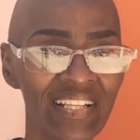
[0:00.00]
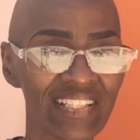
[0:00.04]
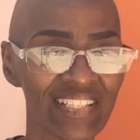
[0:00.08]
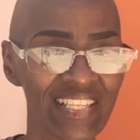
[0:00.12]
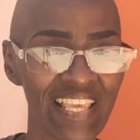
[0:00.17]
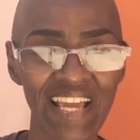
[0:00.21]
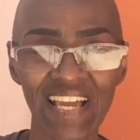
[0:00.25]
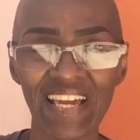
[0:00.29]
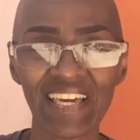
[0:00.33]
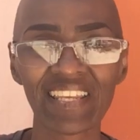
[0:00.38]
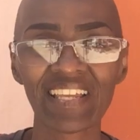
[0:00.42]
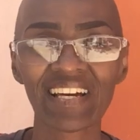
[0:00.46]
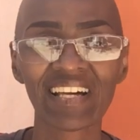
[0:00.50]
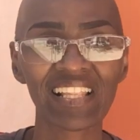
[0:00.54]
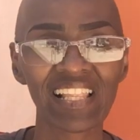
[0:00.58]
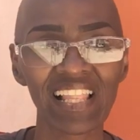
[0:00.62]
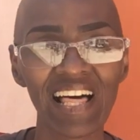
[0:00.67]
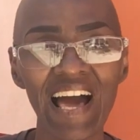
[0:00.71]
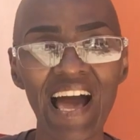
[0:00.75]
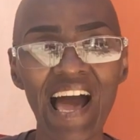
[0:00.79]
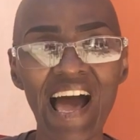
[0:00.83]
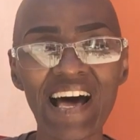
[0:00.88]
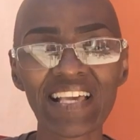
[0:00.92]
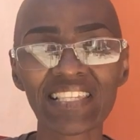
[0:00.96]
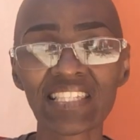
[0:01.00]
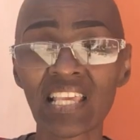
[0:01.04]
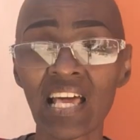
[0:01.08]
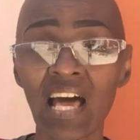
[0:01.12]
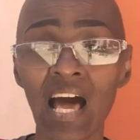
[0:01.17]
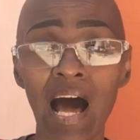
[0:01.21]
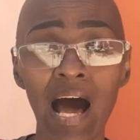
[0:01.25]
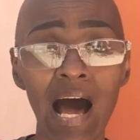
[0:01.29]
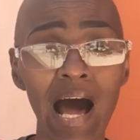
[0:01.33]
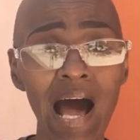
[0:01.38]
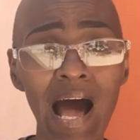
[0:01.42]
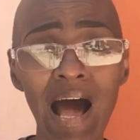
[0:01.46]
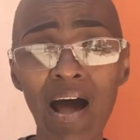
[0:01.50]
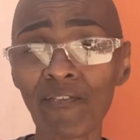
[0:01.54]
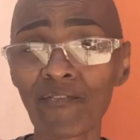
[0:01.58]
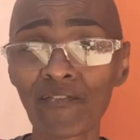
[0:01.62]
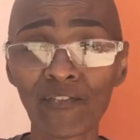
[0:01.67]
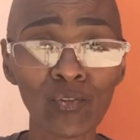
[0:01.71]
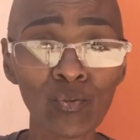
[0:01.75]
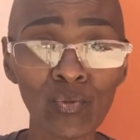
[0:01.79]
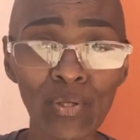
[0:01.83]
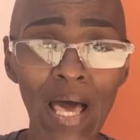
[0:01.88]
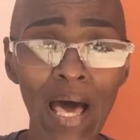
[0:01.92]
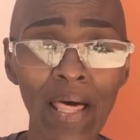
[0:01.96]
taking a class, I
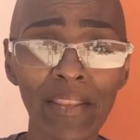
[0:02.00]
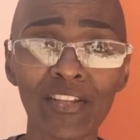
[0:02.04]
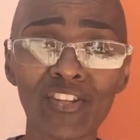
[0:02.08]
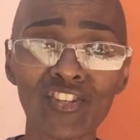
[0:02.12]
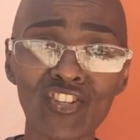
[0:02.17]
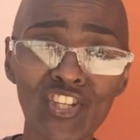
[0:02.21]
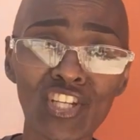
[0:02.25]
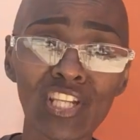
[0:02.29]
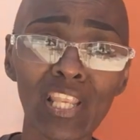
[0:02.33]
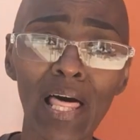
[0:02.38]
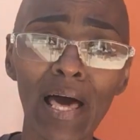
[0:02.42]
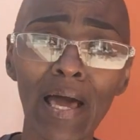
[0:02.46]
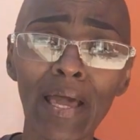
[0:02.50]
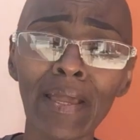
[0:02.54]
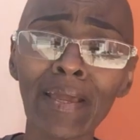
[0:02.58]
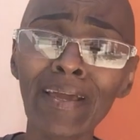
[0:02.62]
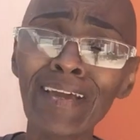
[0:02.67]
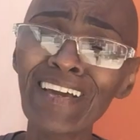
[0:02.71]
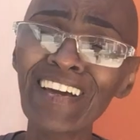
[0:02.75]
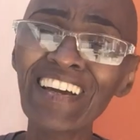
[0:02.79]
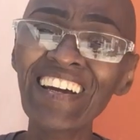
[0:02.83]
flew down to Chile.